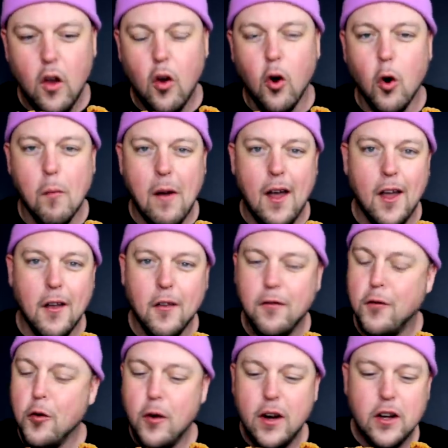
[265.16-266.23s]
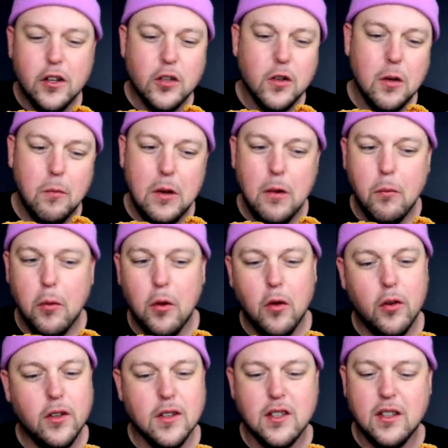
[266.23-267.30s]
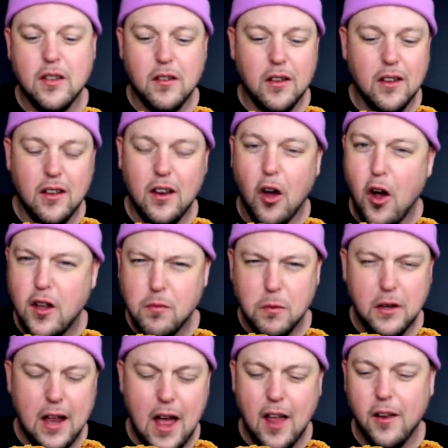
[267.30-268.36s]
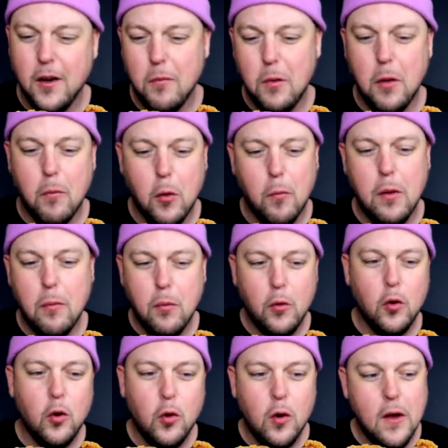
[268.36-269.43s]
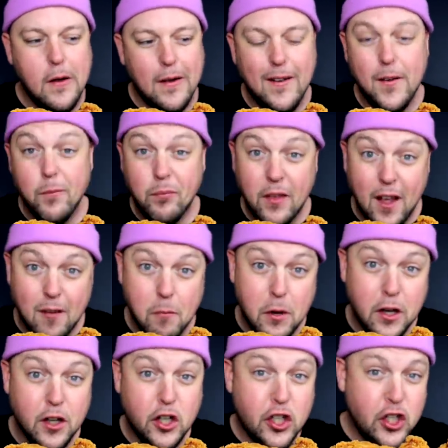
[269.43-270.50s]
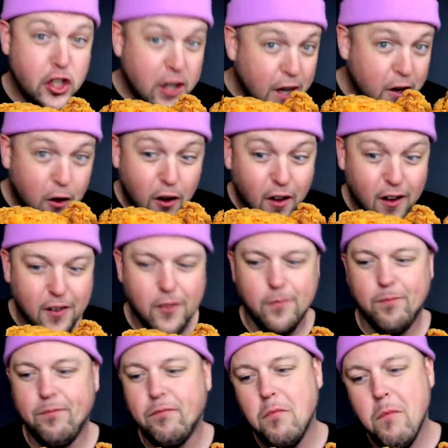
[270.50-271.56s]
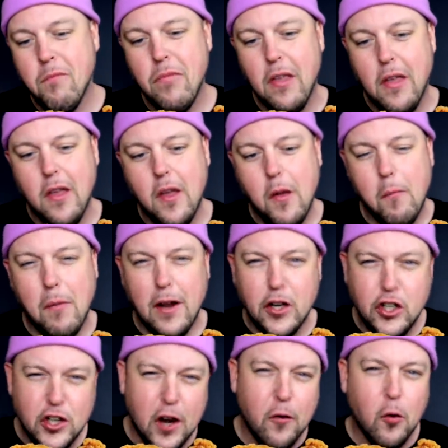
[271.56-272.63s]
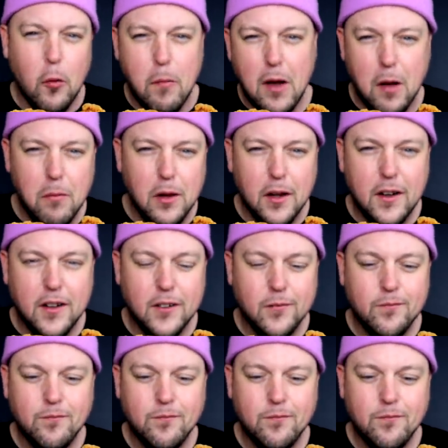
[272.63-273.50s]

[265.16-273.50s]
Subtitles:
or my food industry people, just hospitality people, people who have been shit on by general public